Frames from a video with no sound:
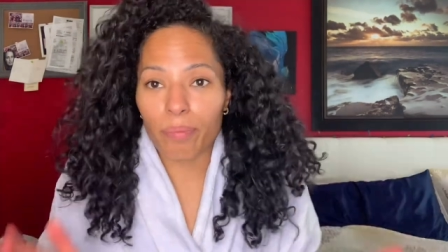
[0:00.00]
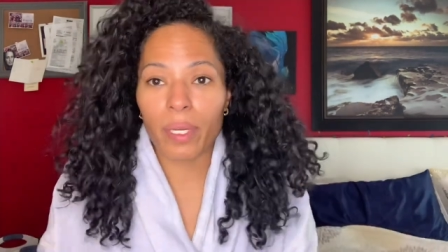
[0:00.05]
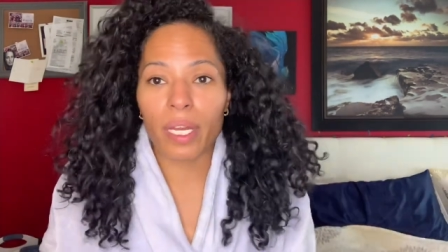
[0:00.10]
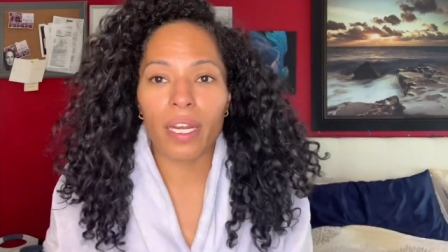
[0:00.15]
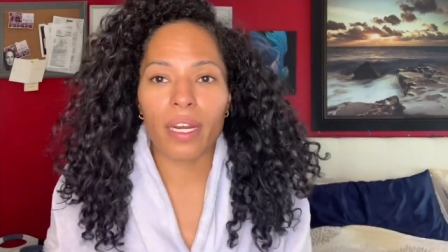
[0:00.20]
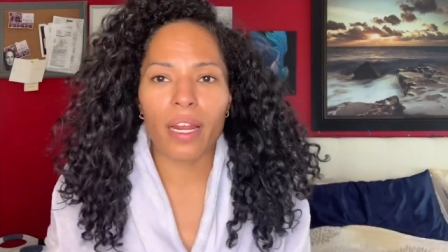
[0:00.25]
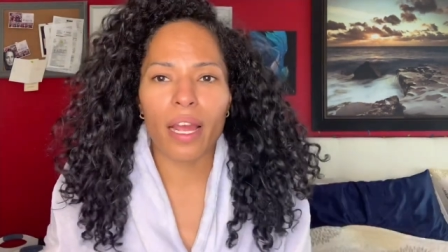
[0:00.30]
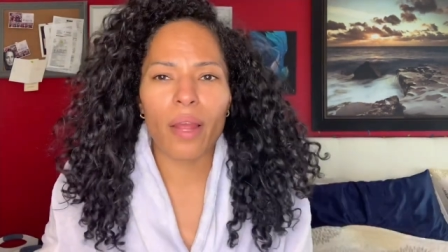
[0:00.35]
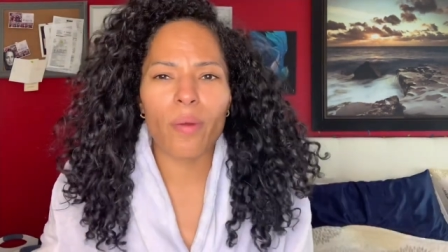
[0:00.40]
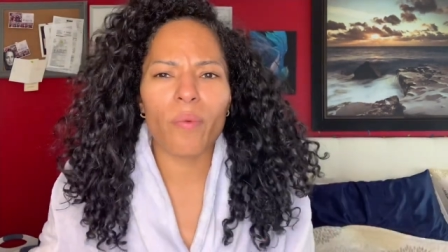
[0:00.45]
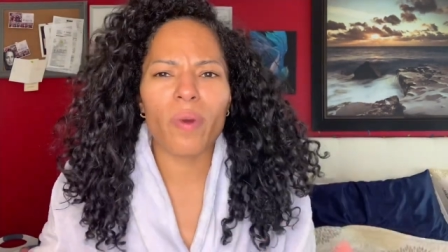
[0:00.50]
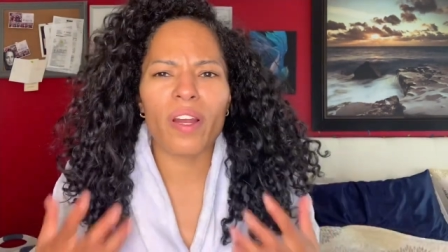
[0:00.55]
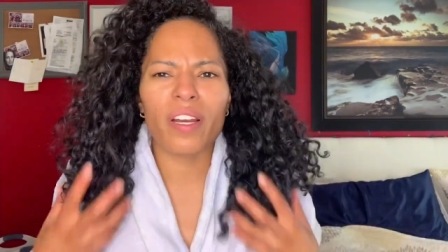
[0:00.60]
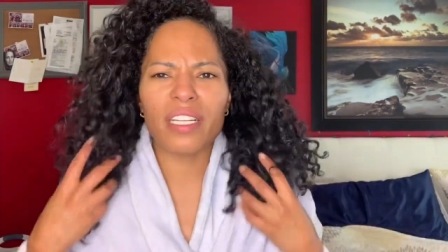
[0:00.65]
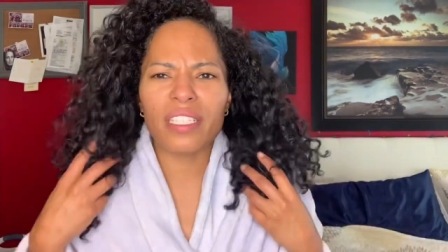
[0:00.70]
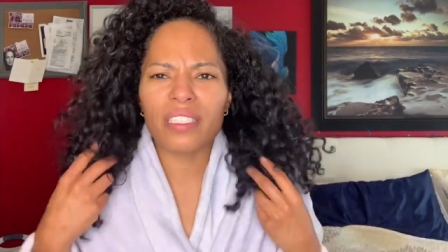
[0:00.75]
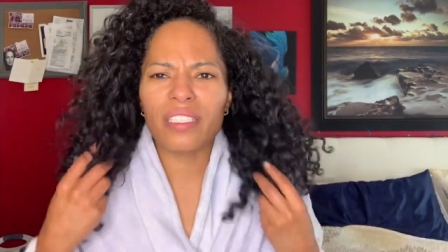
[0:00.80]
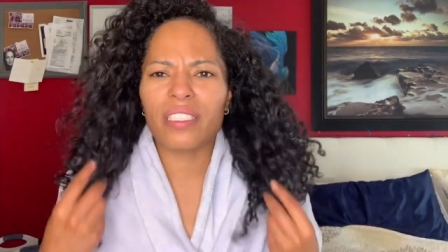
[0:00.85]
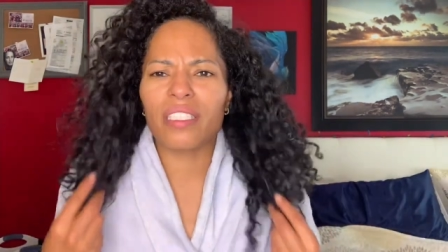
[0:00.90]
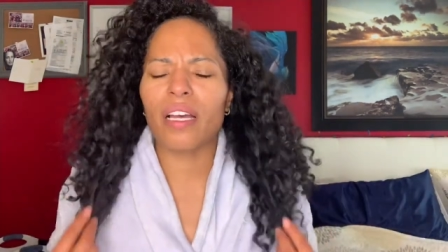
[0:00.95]
But I
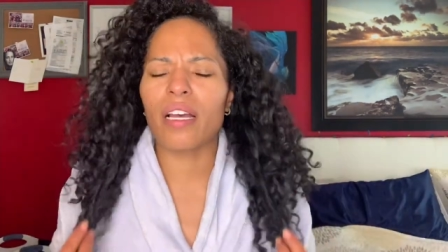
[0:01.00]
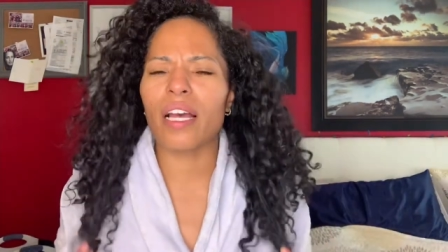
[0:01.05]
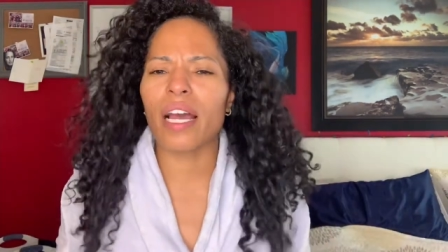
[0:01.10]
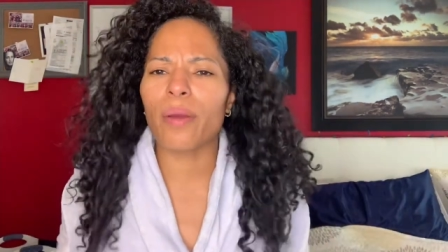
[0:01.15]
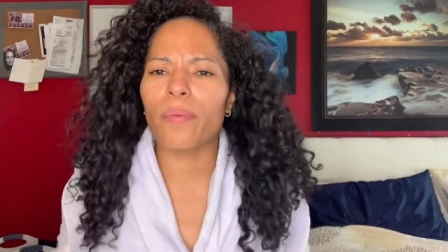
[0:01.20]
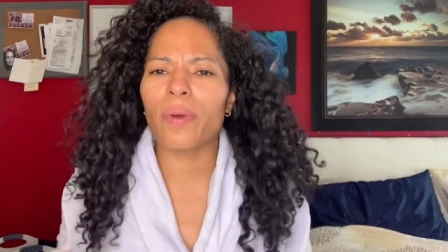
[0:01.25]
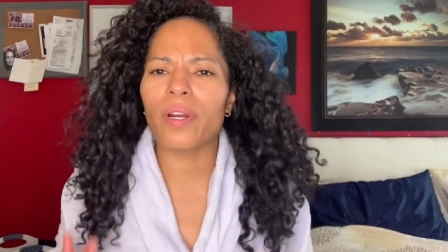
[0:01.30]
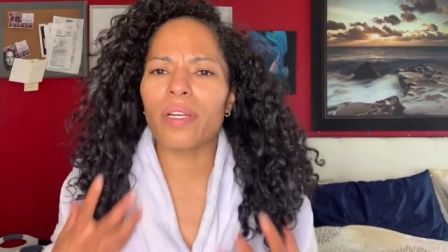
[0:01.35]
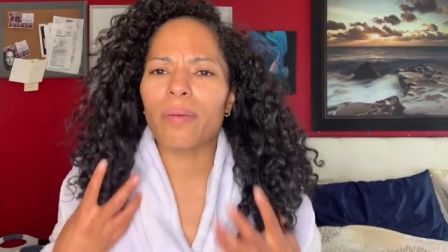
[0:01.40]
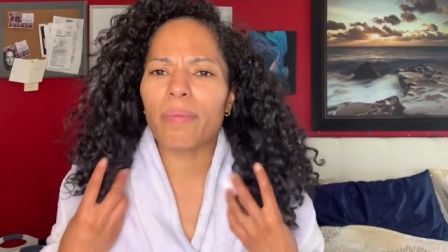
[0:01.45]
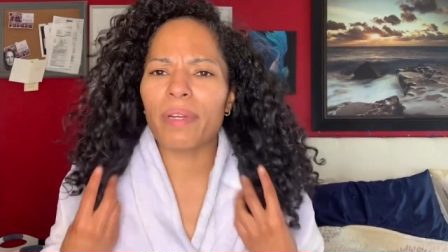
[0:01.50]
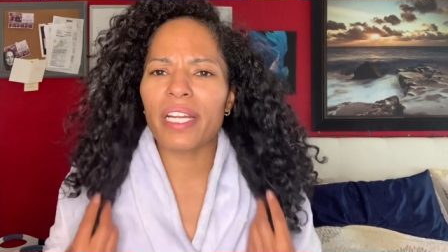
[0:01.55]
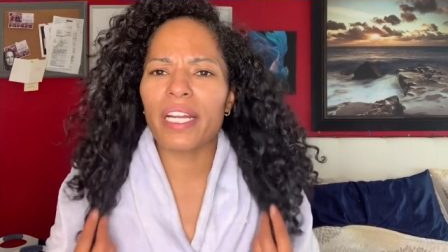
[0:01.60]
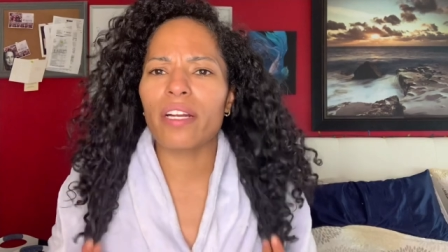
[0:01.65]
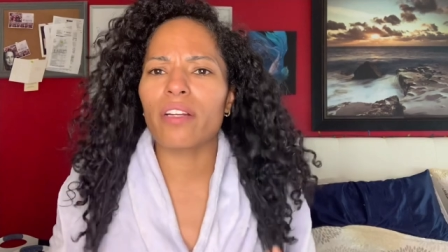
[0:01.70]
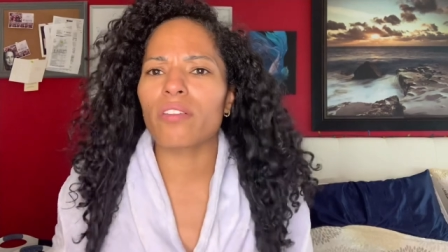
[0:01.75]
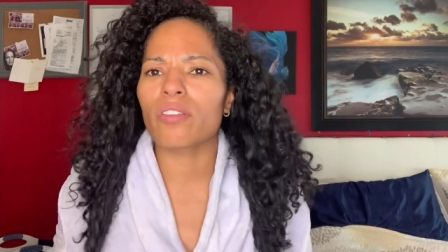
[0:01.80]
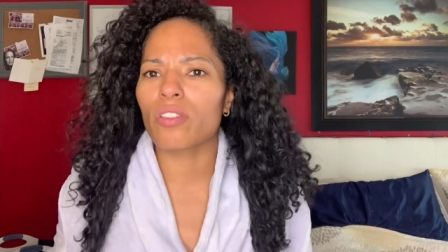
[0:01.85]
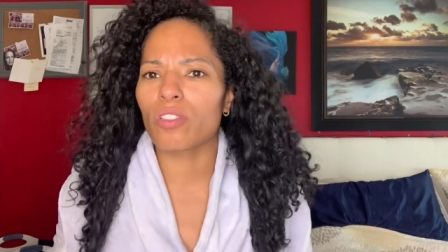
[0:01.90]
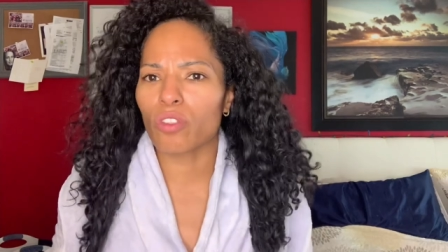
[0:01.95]
wanted some, I wanted my
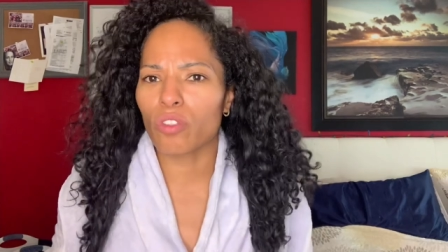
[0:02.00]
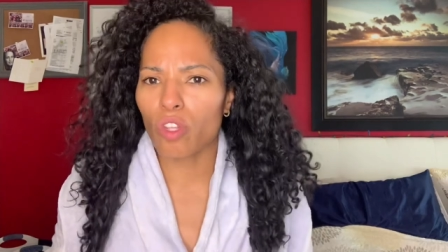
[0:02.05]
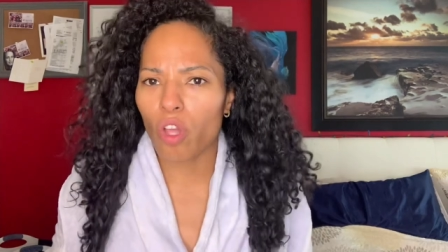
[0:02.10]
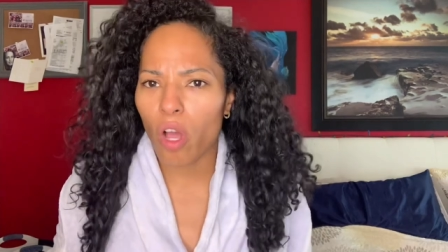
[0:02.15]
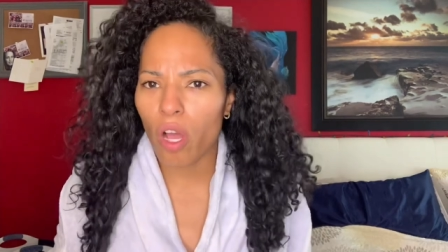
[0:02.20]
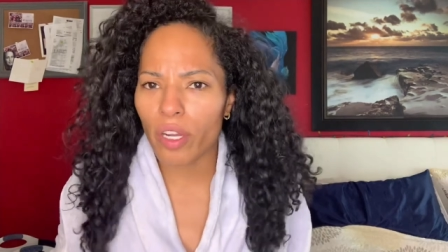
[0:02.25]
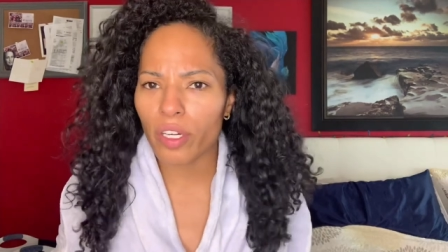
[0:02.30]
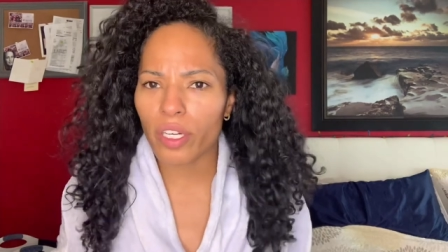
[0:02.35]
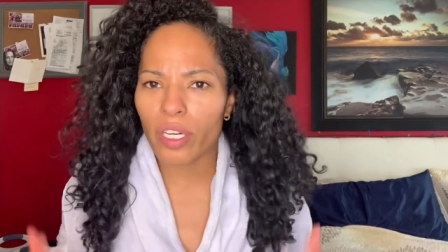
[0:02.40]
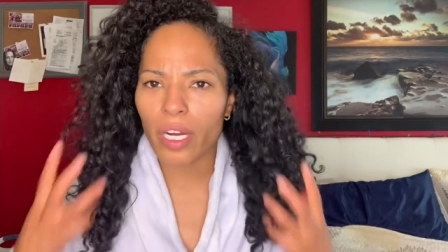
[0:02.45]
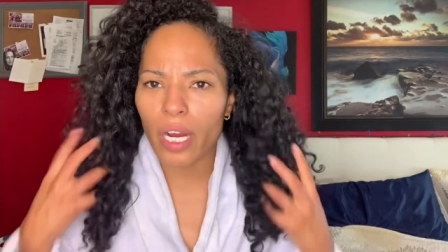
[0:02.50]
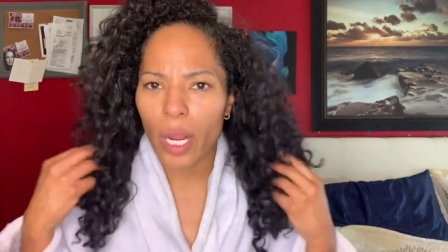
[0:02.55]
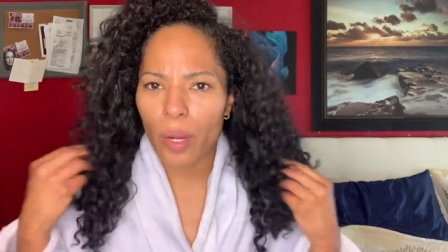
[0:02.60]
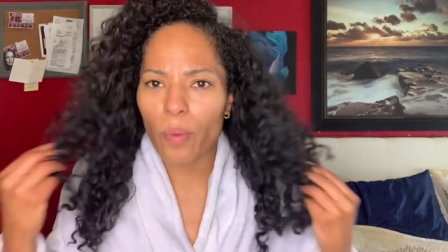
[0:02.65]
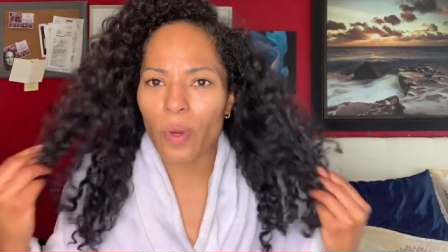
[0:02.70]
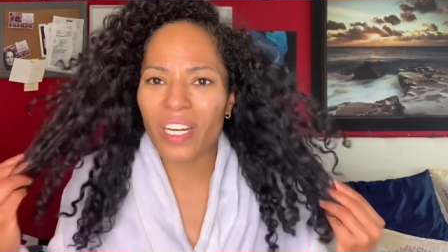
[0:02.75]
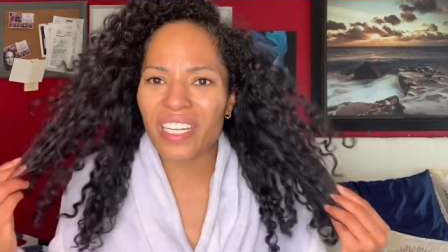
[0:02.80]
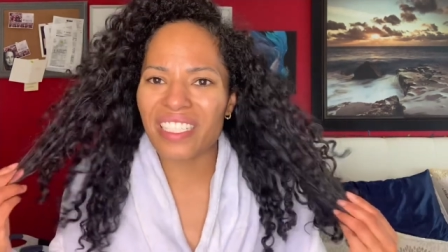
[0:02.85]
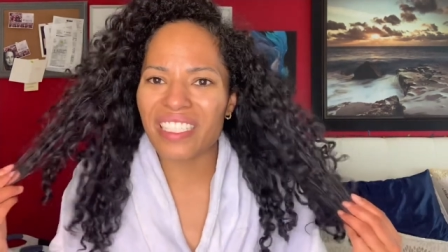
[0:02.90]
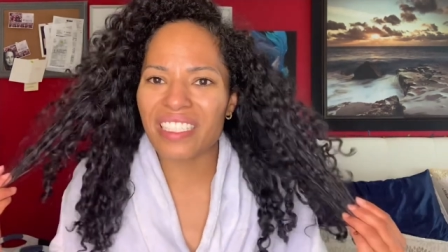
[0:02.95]
hair to look longer. I
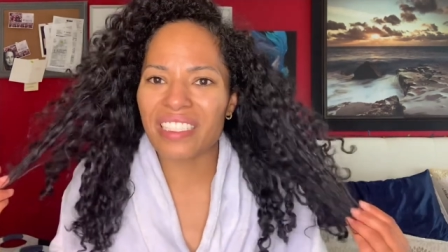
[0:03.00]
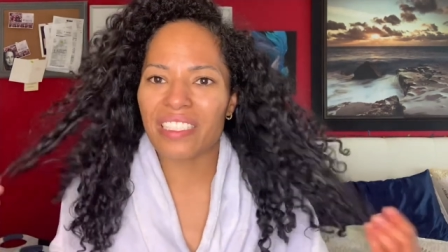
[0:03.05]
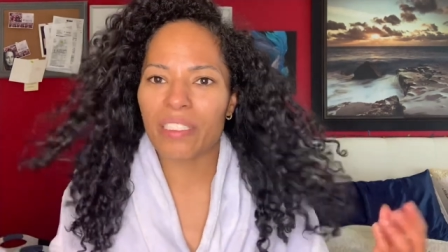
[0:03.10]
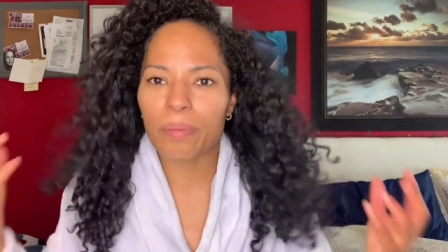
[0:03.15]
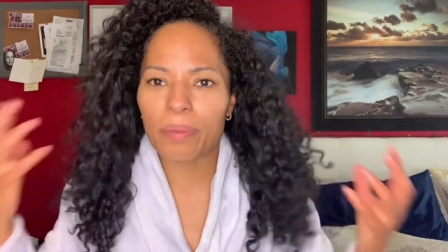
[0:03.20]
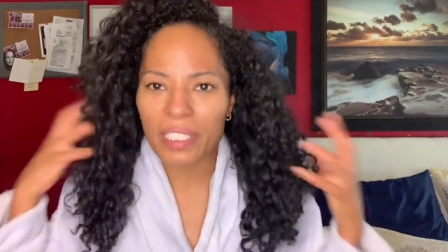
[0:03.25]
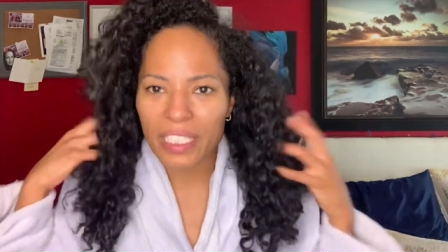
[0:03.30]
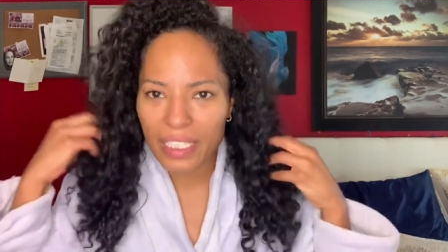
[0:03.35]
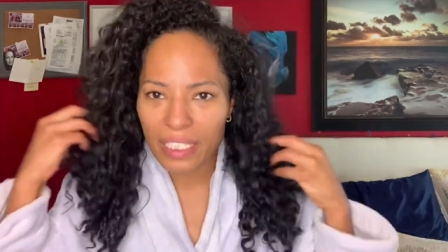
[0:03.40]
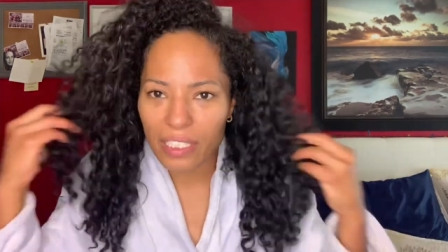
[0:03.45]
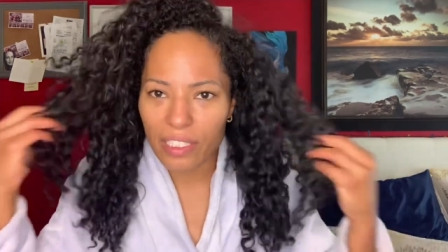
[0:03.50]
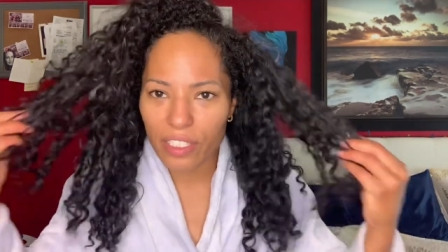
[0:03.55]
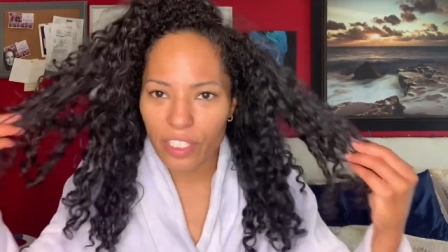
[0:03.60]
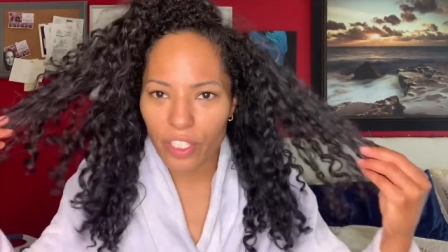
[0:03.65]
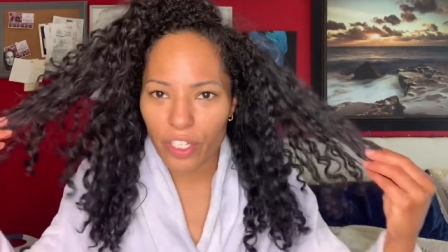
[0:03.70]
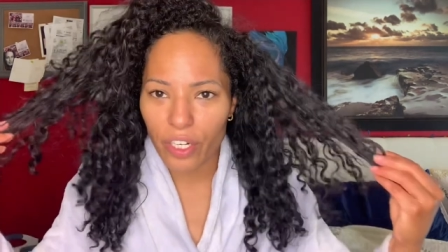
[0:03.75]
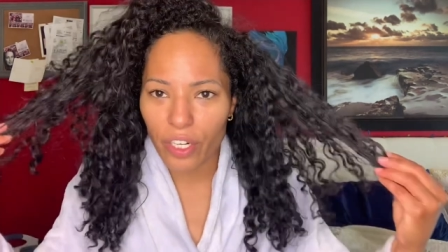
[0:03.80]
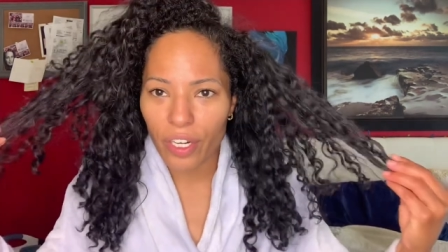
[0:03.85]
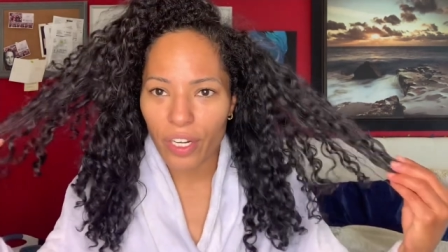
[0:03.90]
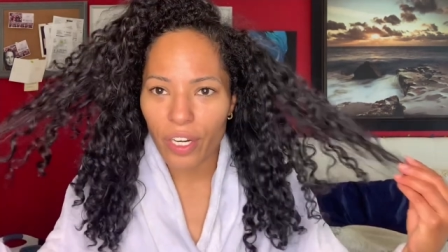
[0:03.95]
wanted it to be
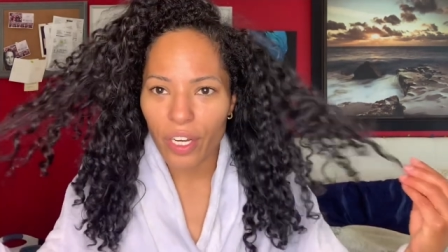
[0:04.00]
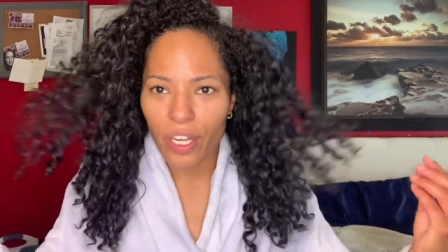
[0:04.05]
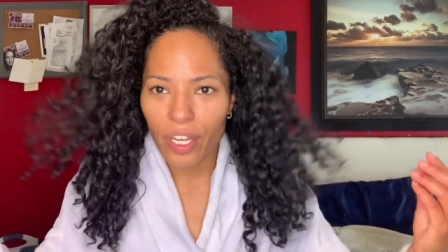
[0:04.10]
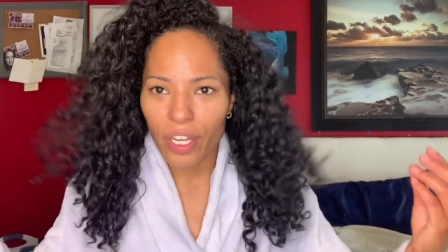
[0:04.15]
easier